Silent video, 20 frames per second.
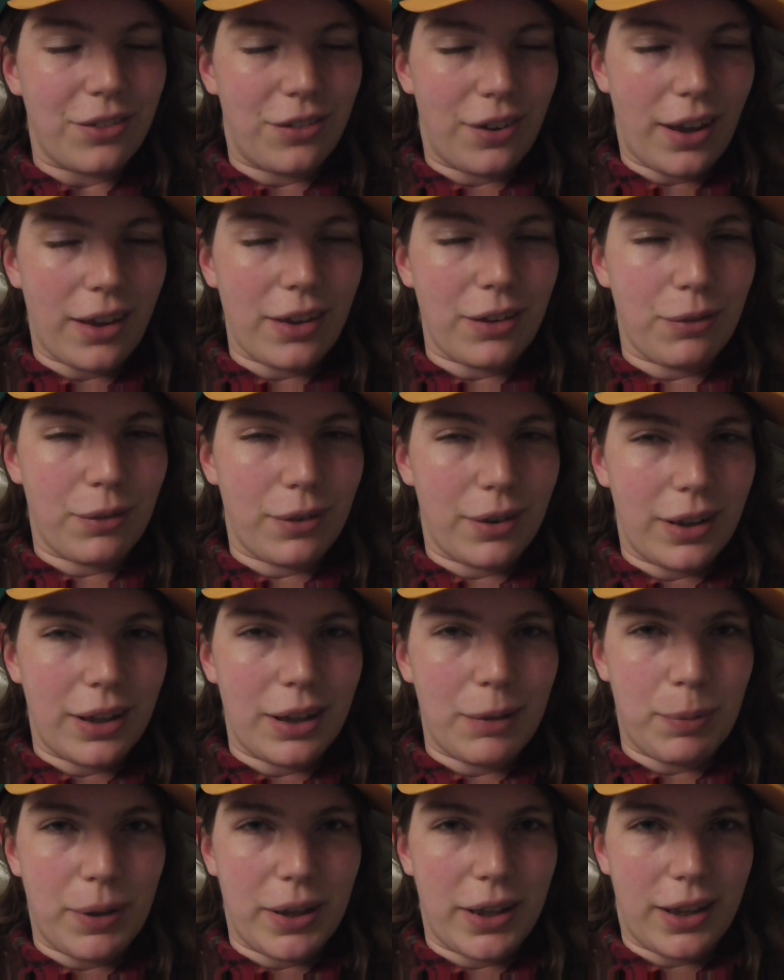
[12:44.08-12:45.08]

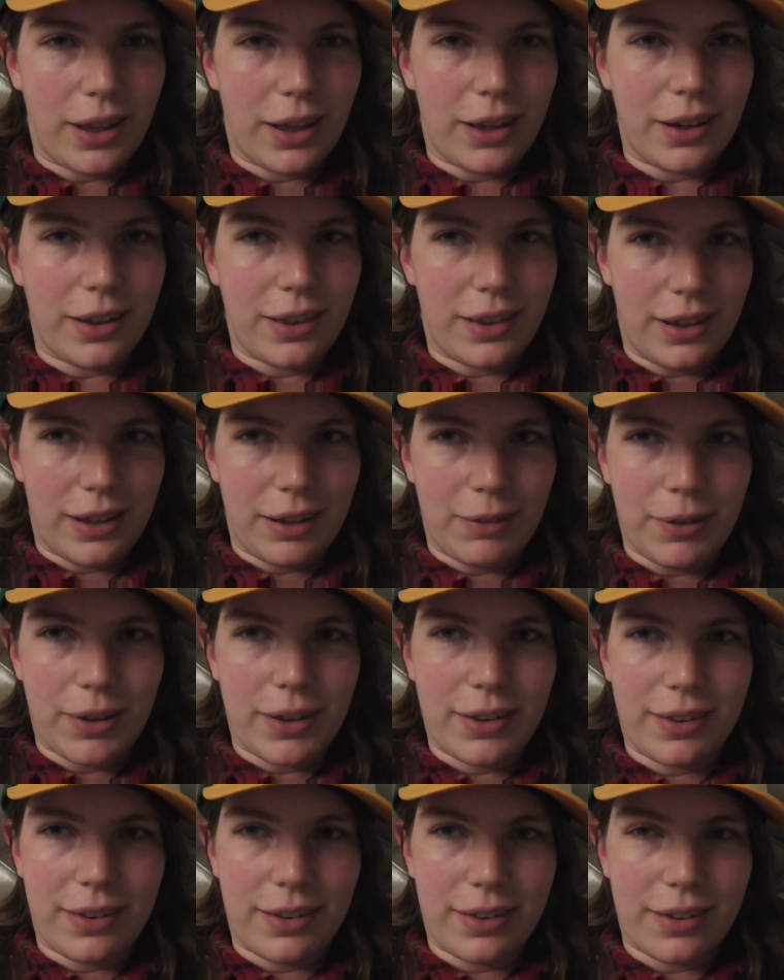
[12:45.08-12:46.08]
genuinely been learning the
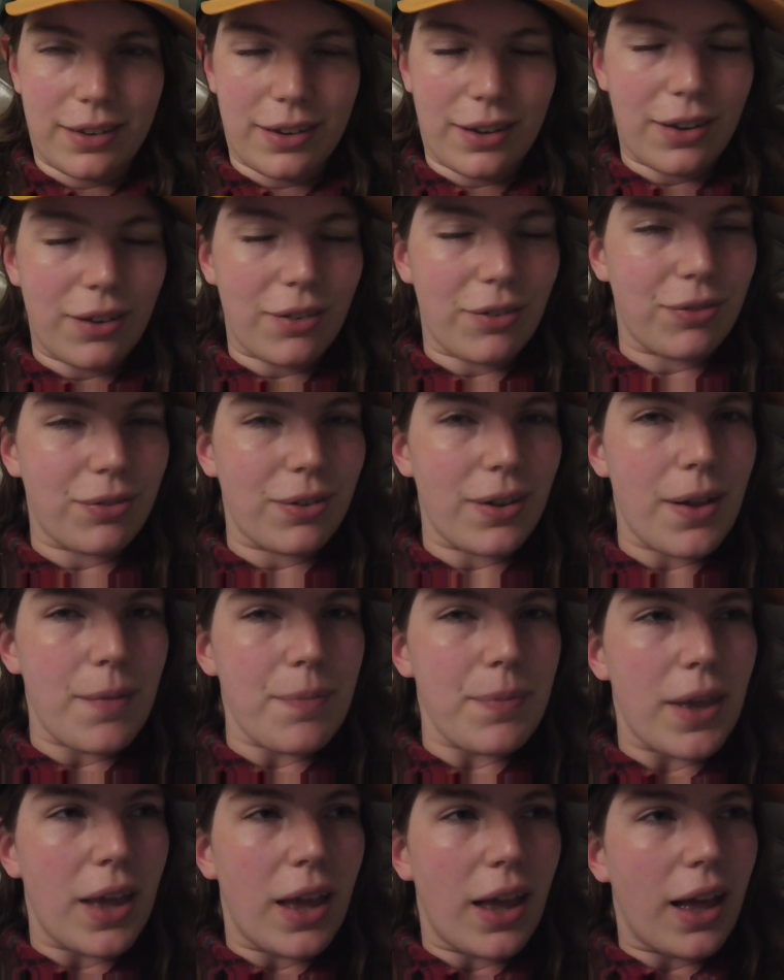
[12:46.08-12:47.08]
lyrics and stuff.
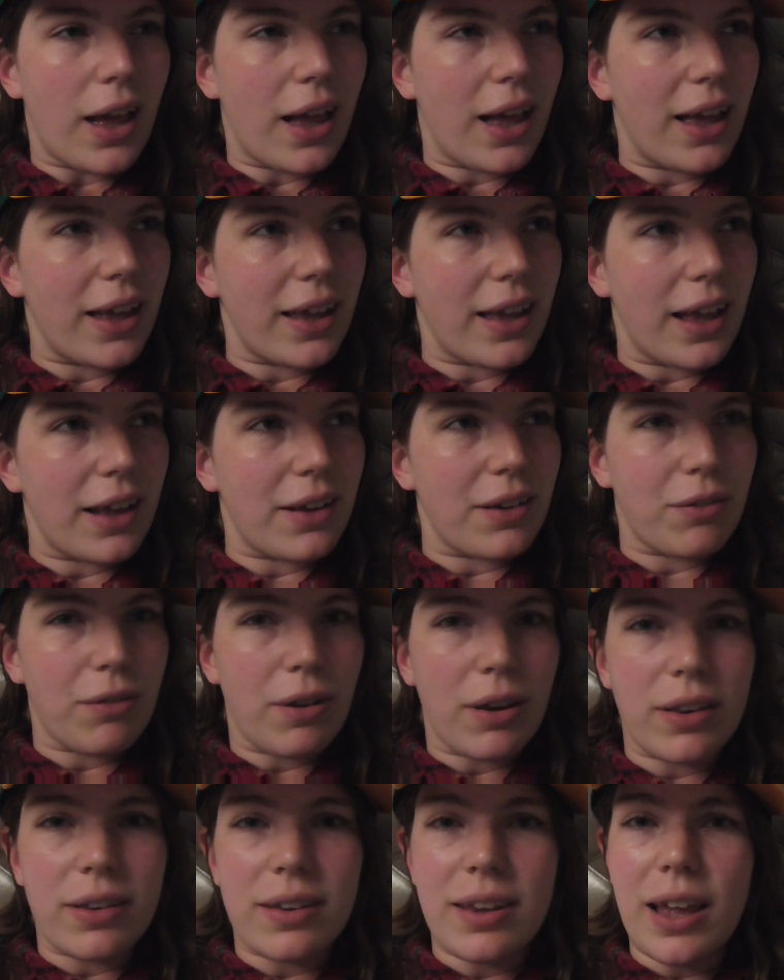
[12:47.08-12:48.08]
I had a
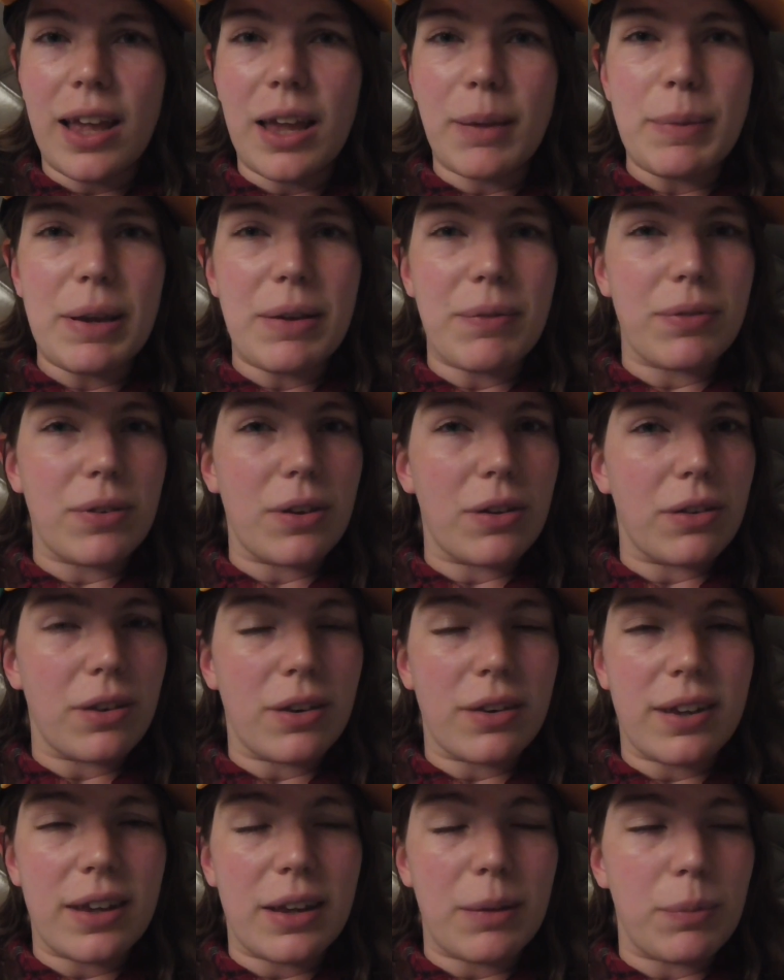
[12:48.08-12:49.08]
great time even though
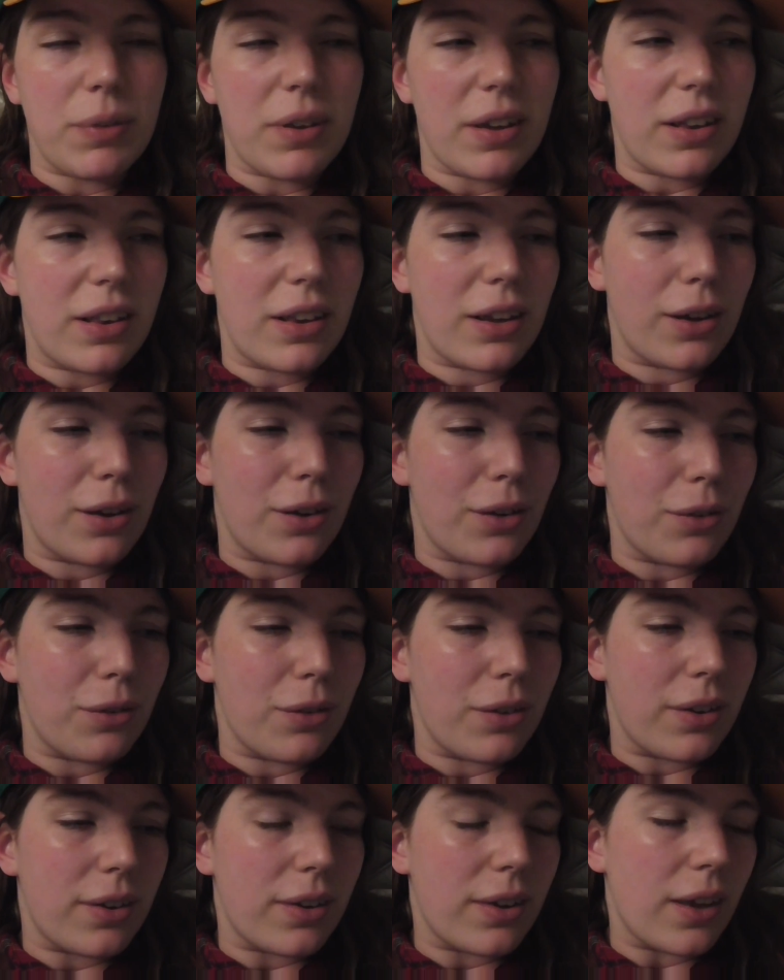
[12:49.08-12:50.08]
the team did
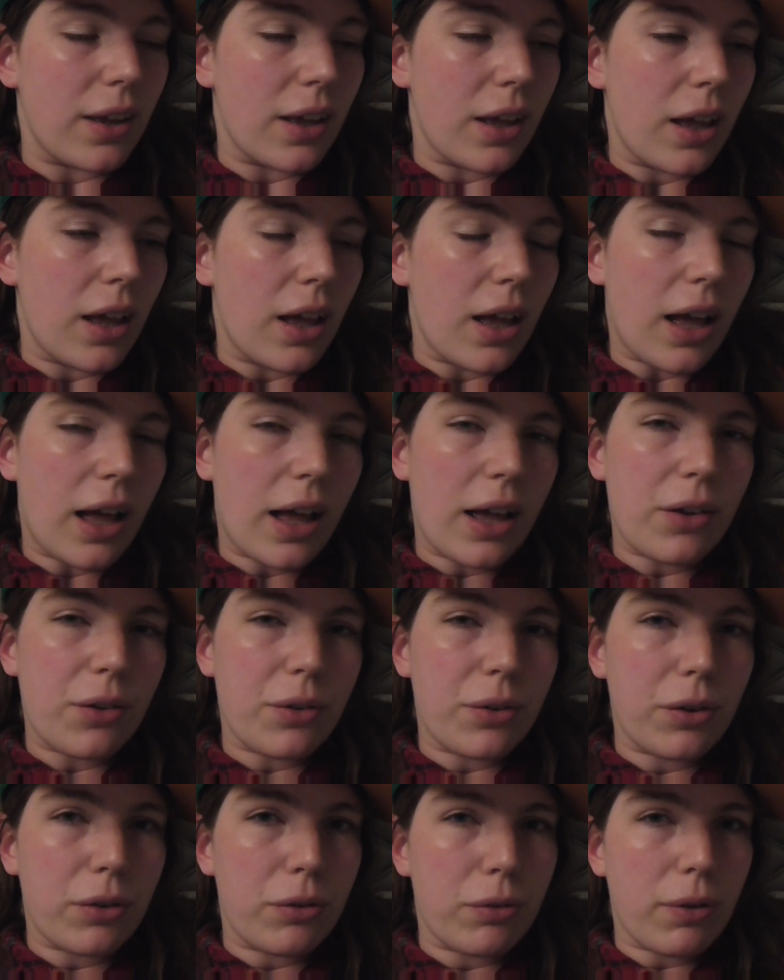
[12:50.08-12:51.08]
lose. I
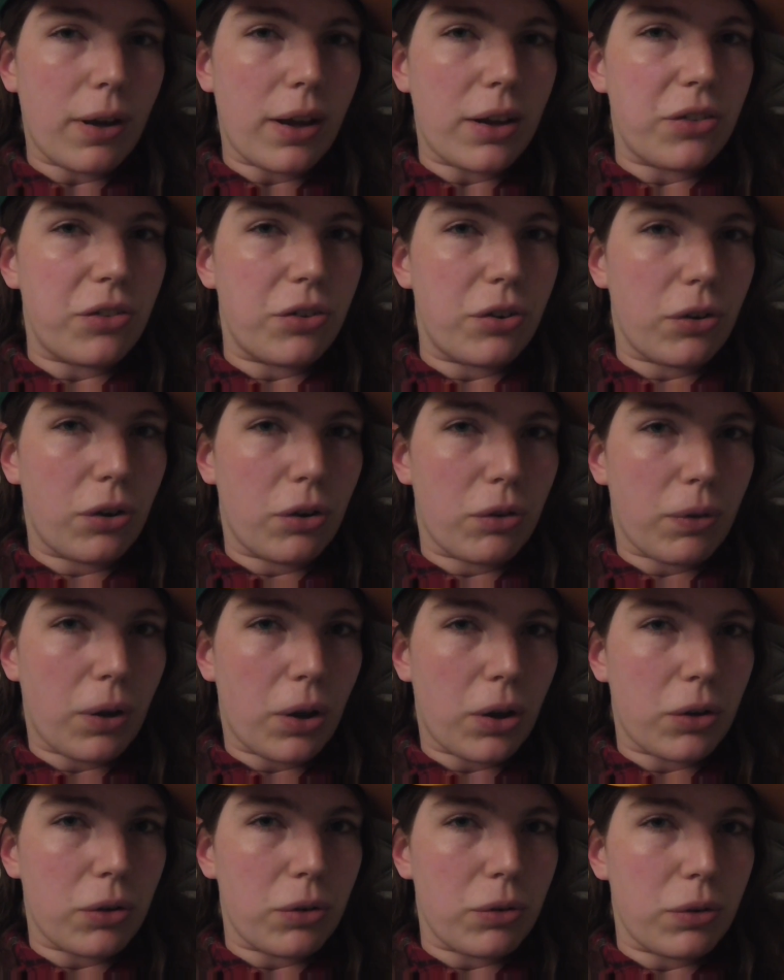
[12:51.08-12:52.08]
also tried
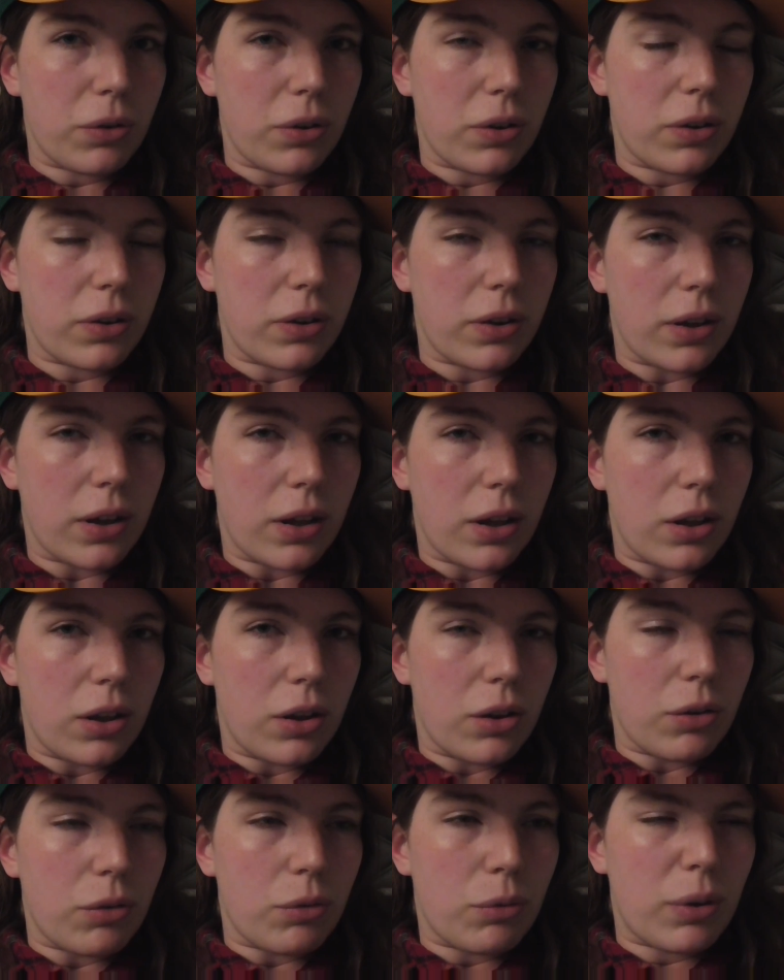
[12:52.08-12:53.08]
churros,
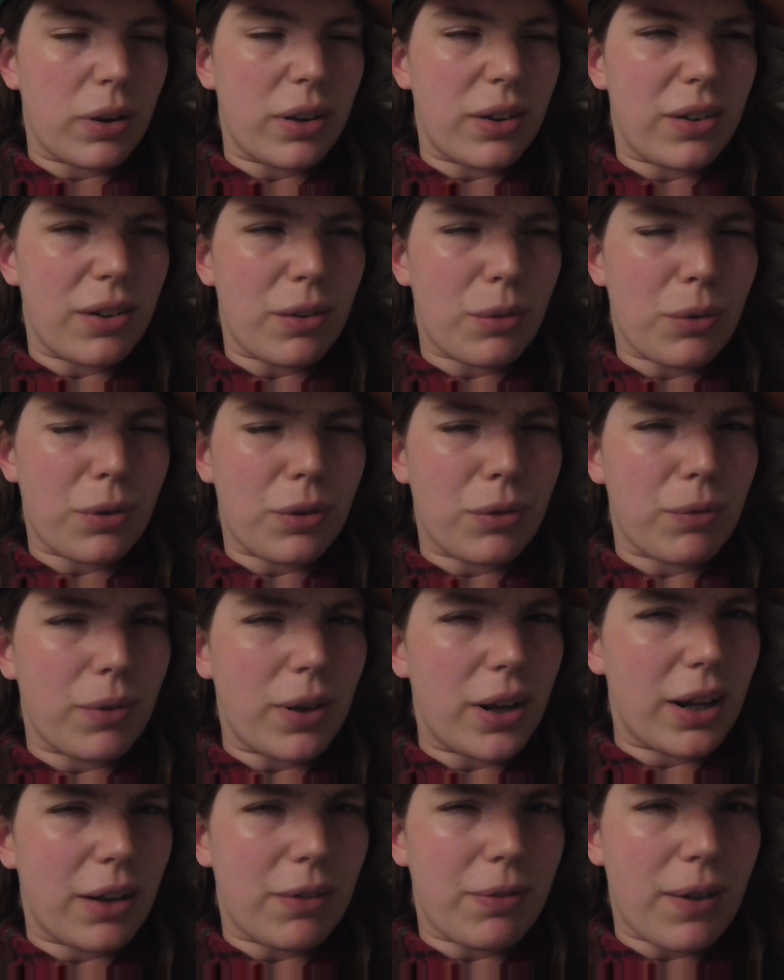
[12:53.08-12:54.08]
which I wasn't
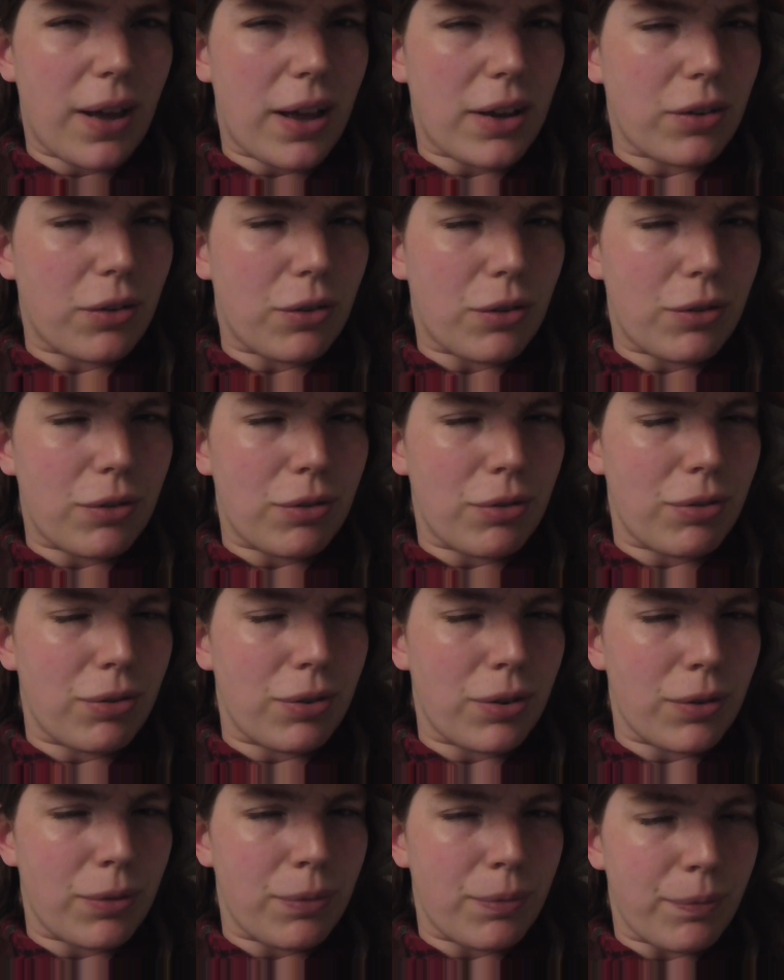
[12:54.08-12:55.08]
really a fan
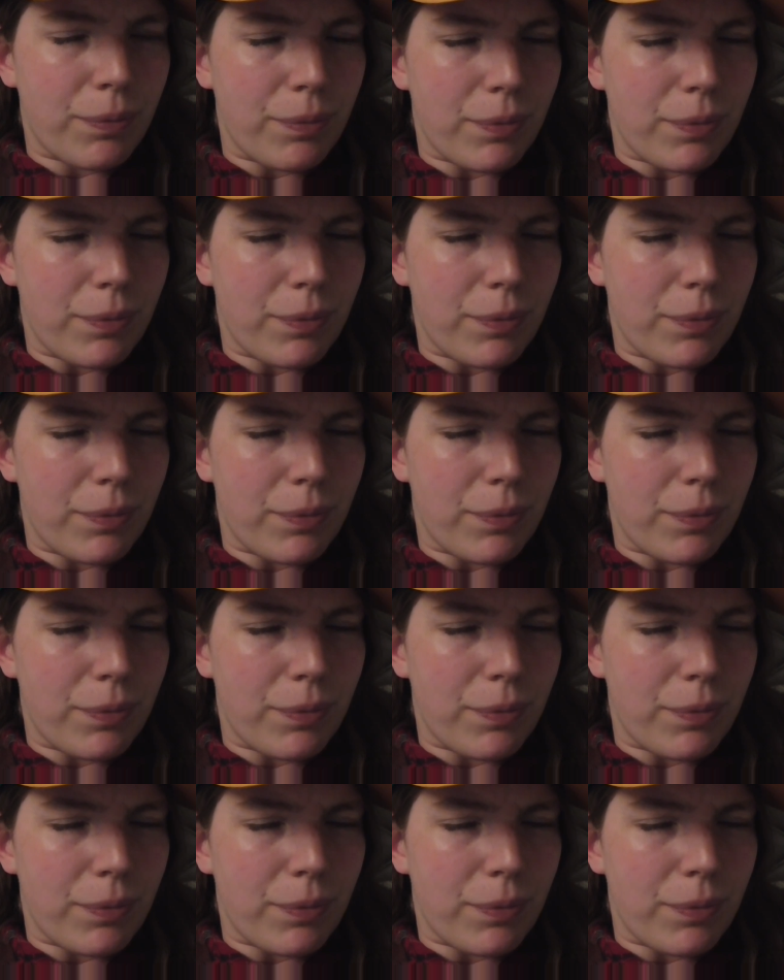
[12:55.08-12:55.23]
of.